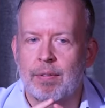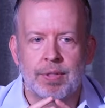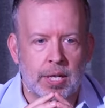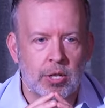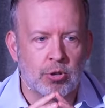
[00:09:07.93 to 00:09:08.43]

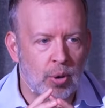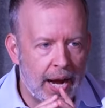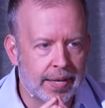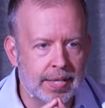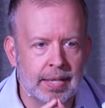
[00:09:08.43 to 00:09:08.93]
of the
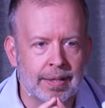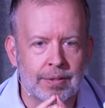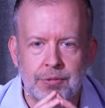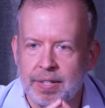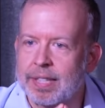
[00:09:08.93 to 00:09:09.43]

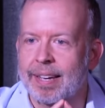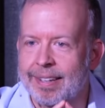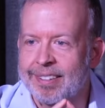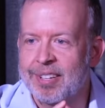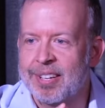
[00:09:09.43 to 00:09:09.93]
contracting feeling.